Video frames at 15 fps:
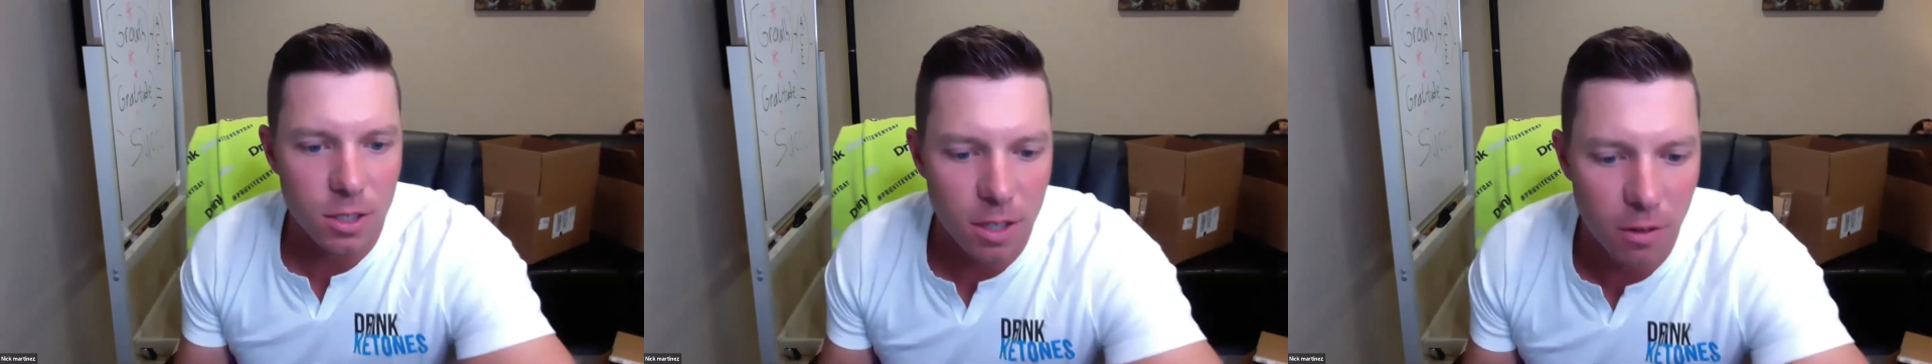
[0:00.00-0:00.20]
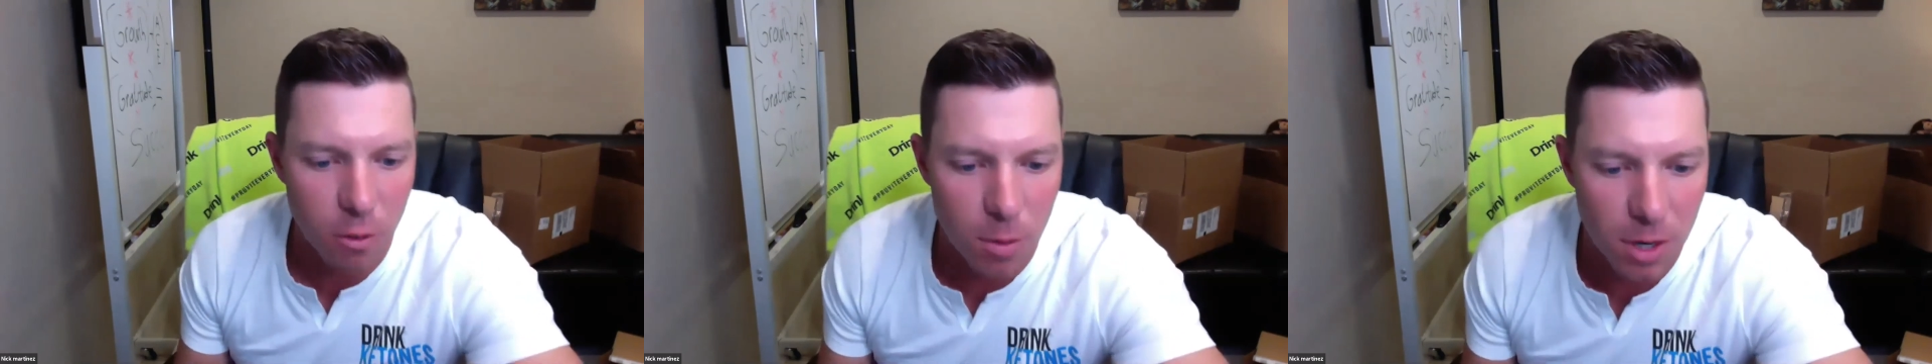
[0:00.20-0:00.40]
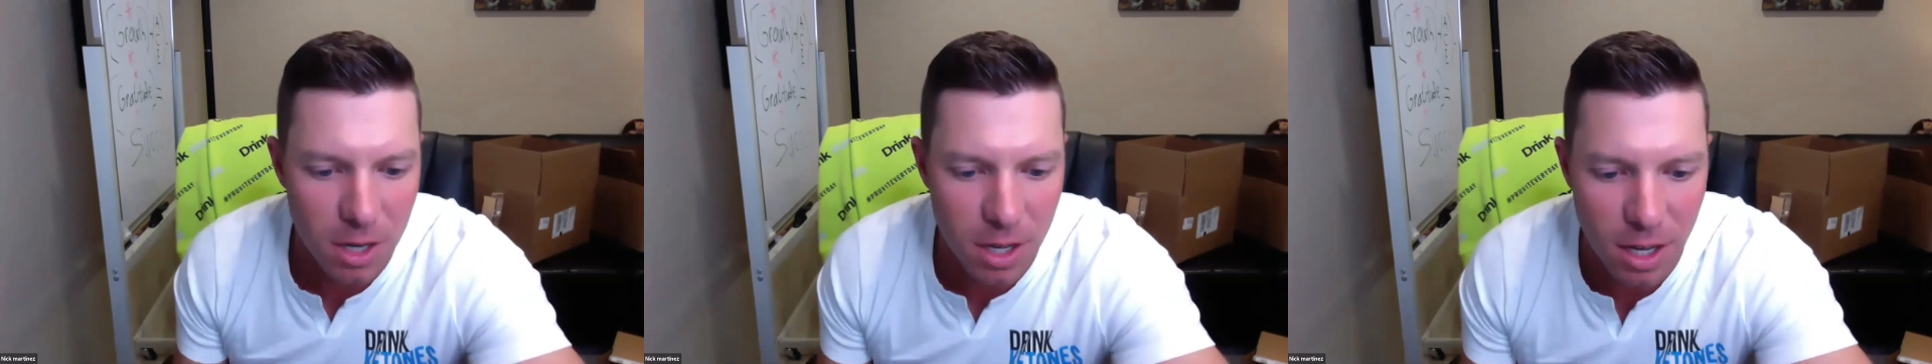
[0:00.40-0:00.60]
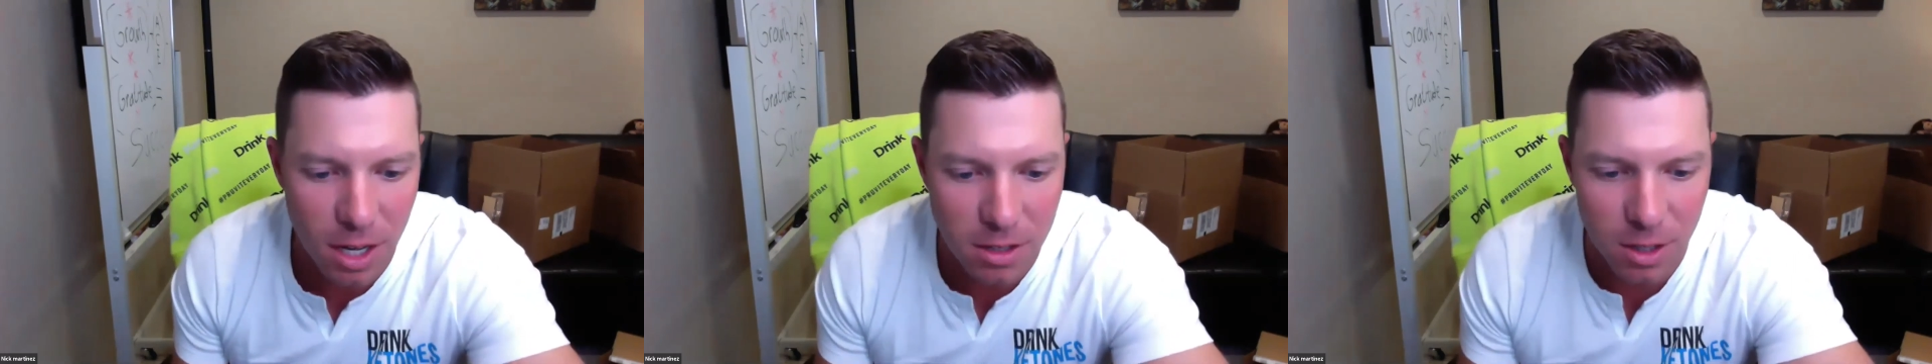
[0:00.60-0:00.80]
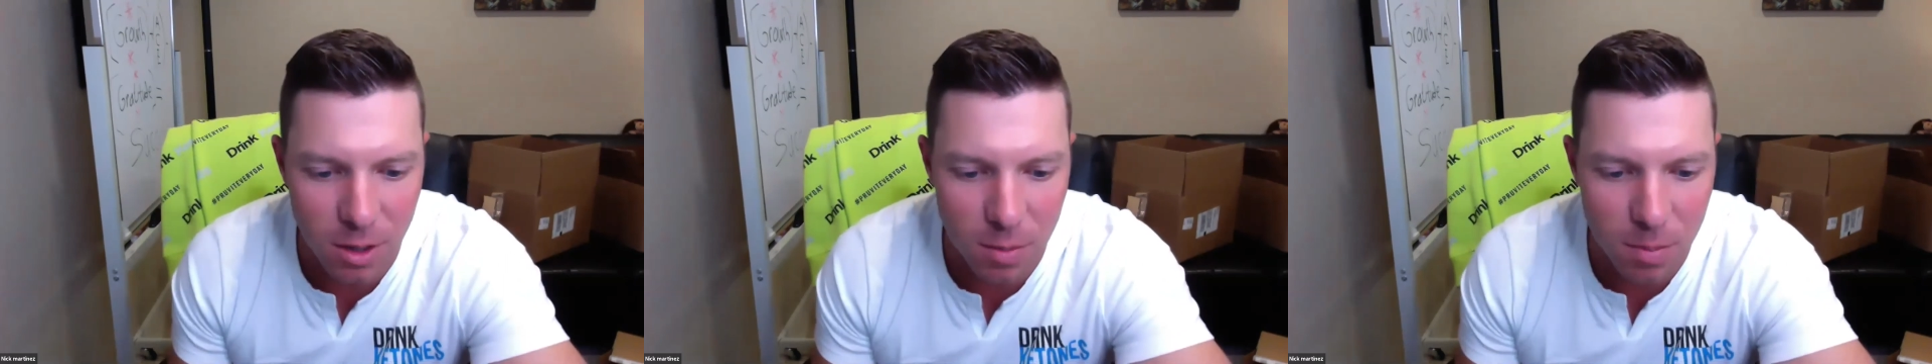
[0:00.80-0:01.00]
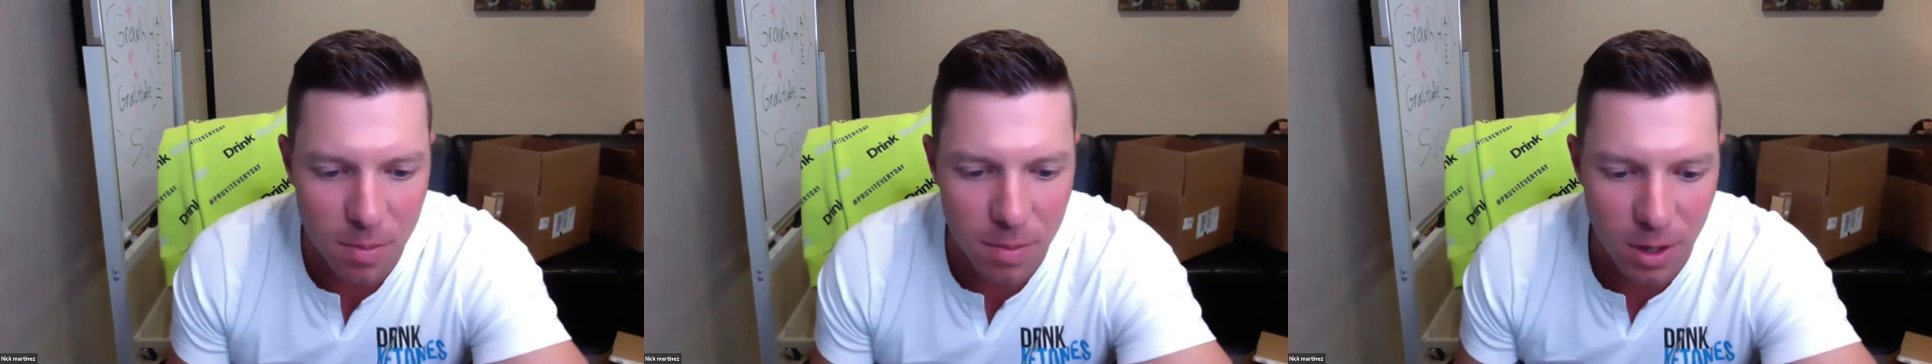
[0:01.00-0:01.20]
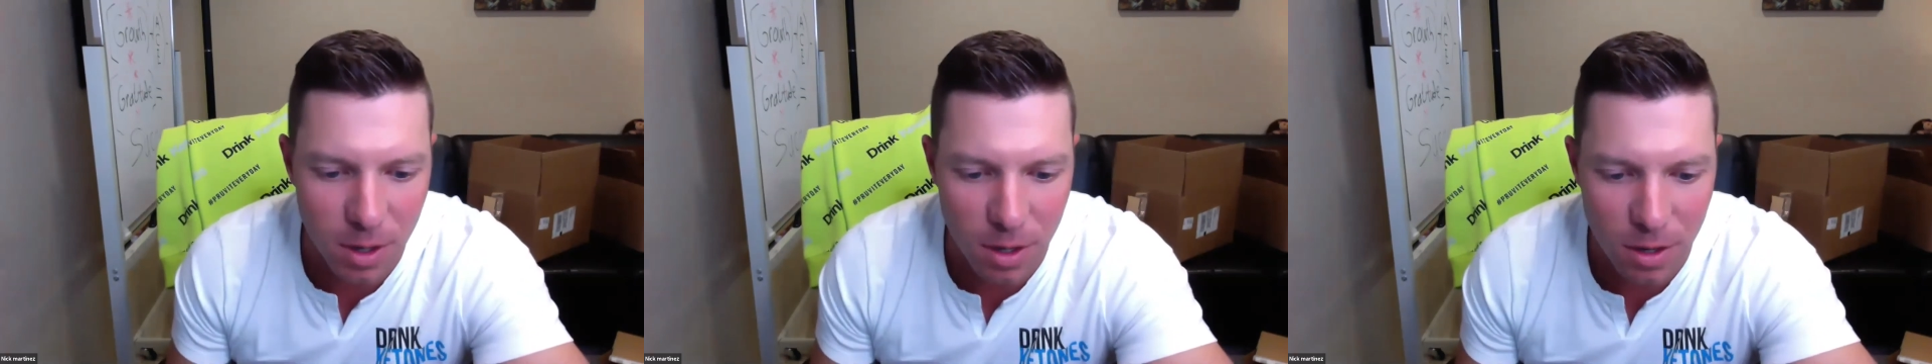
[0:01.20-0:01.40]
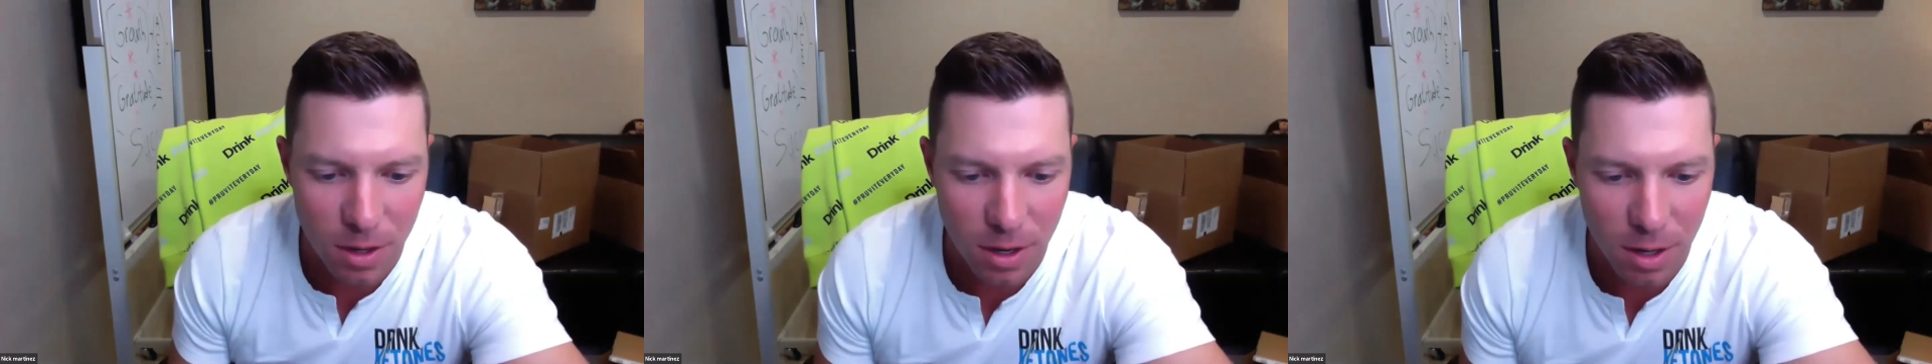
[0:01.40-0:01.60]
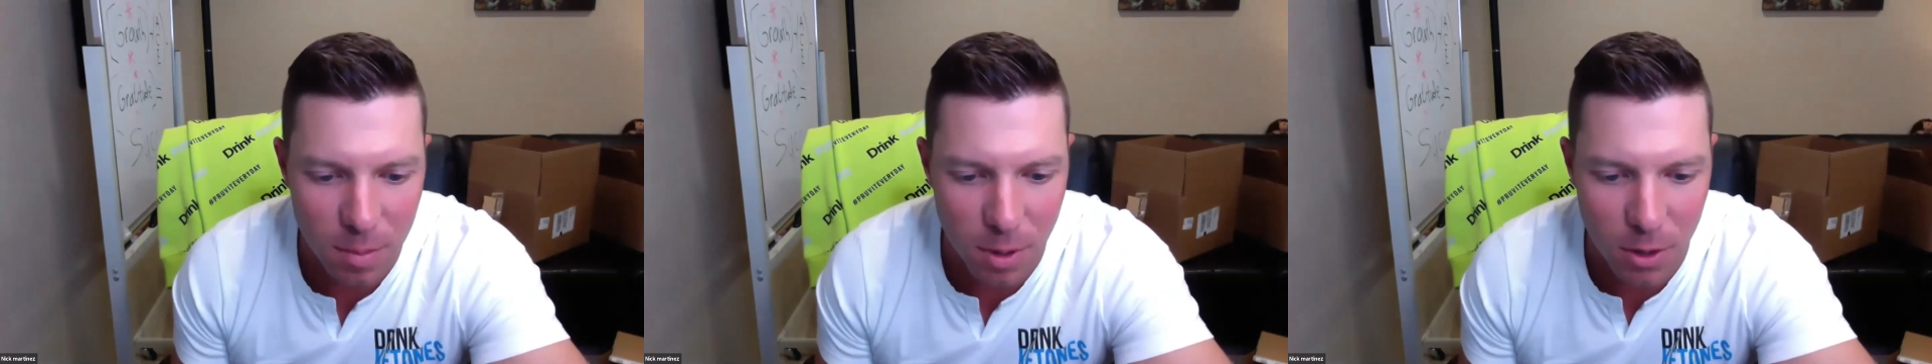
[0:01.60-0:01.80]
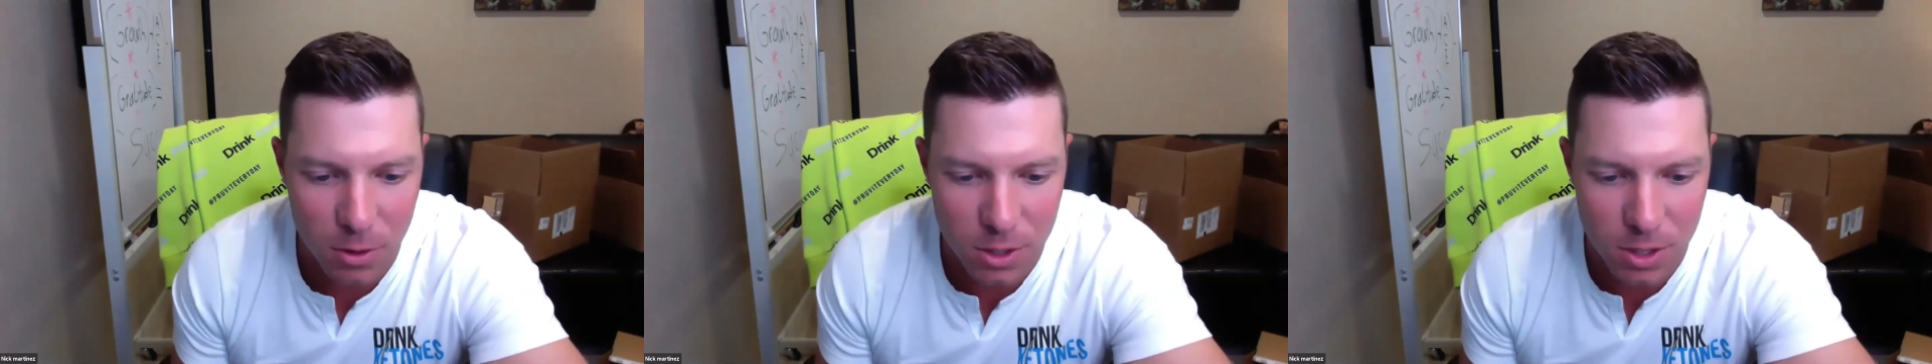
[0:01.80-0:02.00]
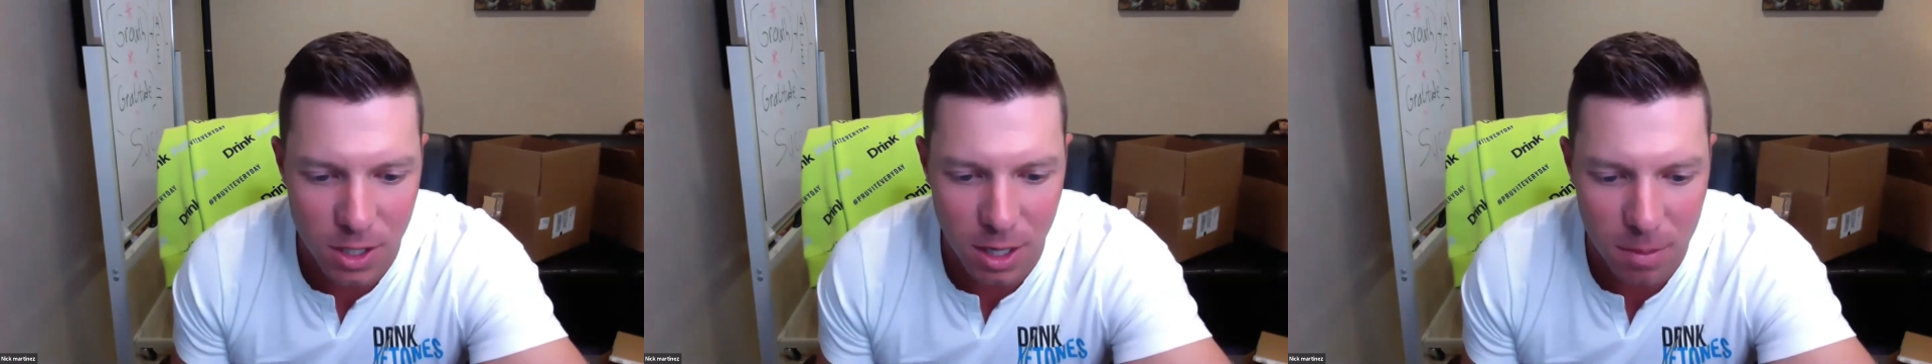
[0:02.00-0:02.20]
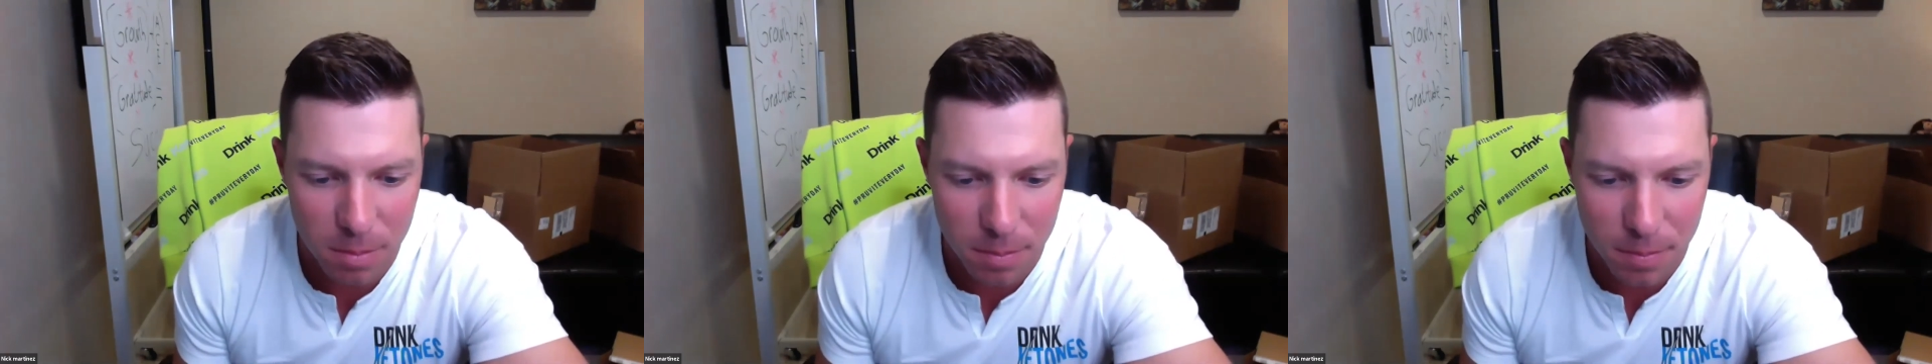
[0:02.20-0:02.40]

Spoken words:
Everybody got their post up?